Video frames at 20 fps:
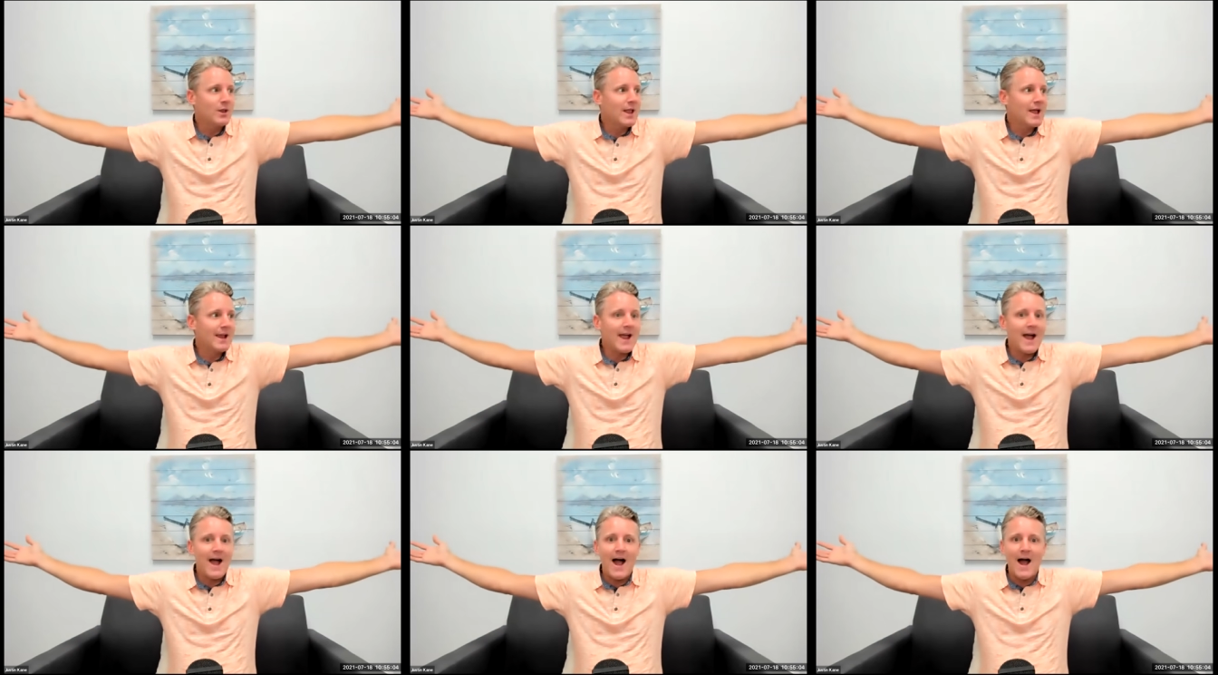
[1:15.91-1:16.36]

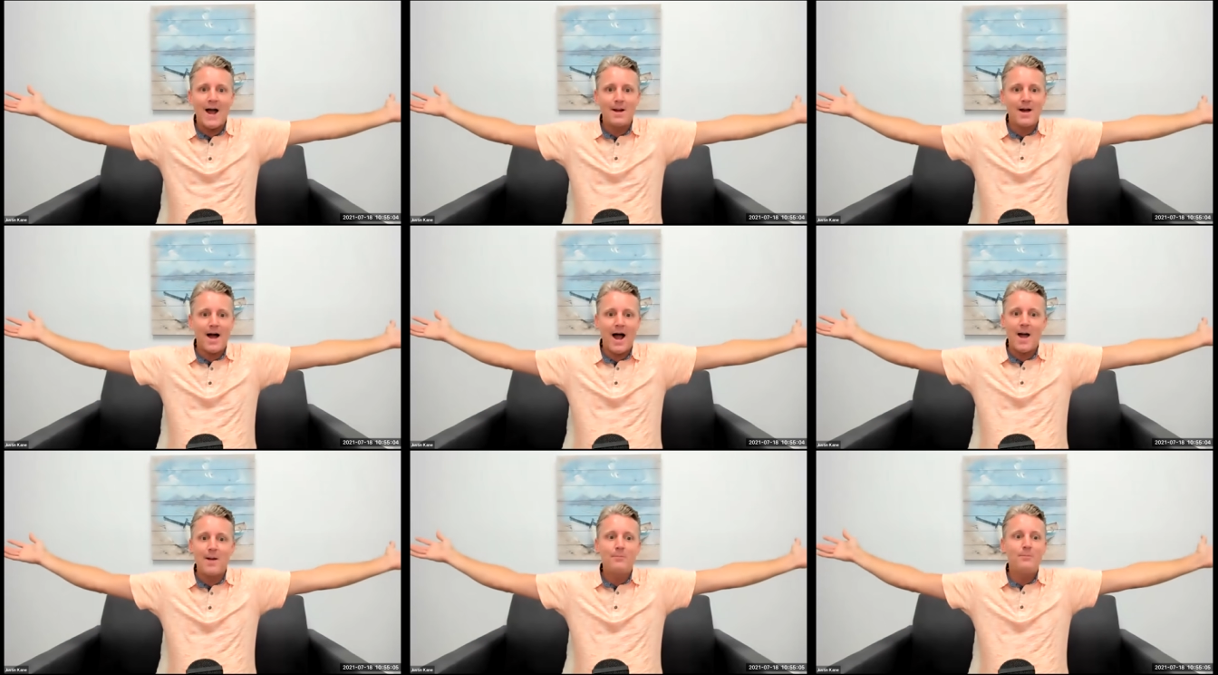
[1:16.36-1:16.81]
Like I,
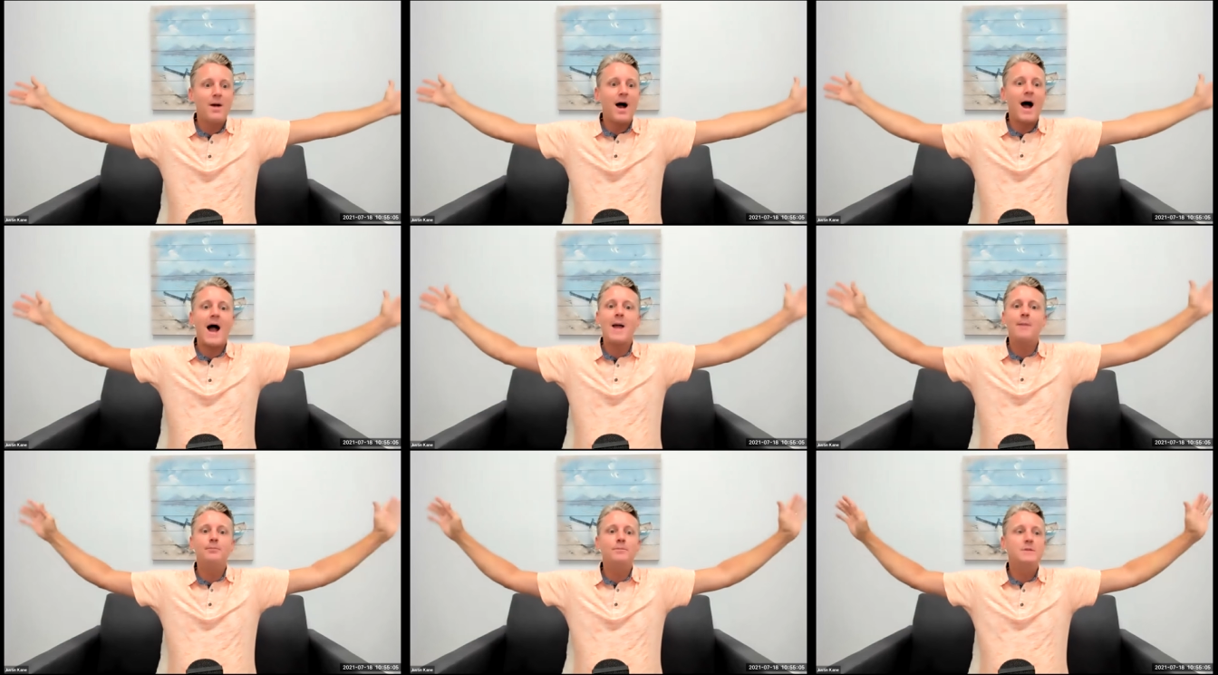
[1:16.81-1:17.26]
I'm
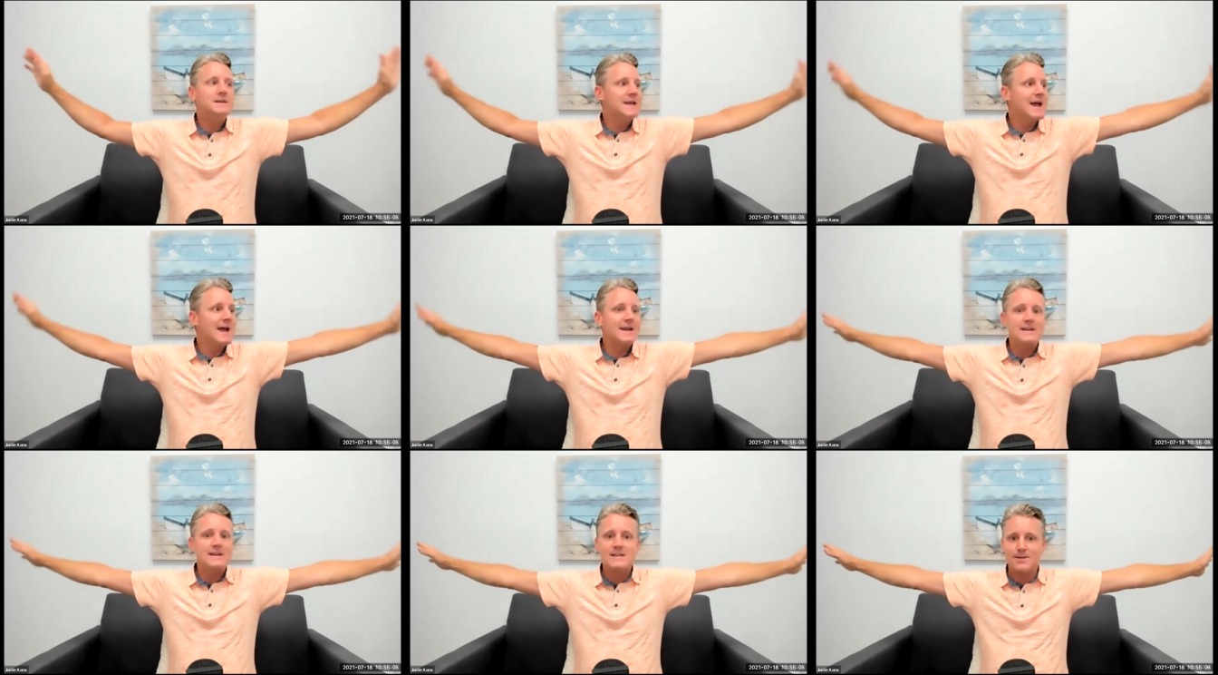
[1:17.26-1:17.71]
I'm
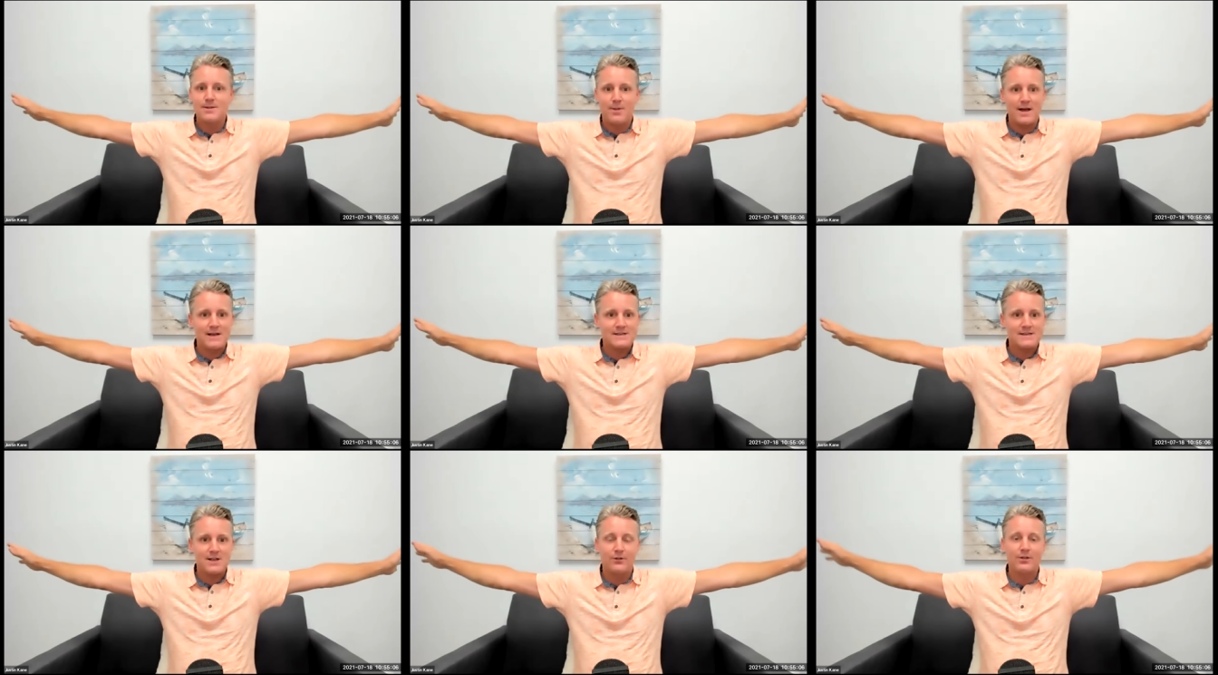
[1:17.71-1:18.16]
dead to
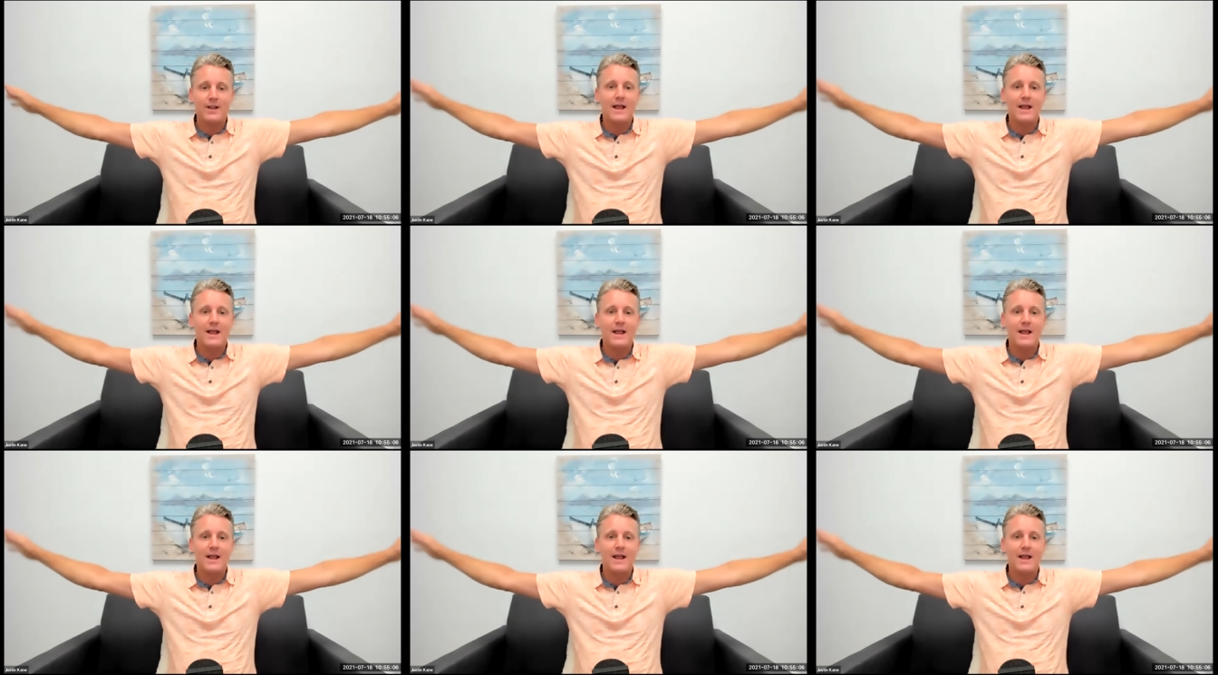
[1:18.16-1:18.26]
myself.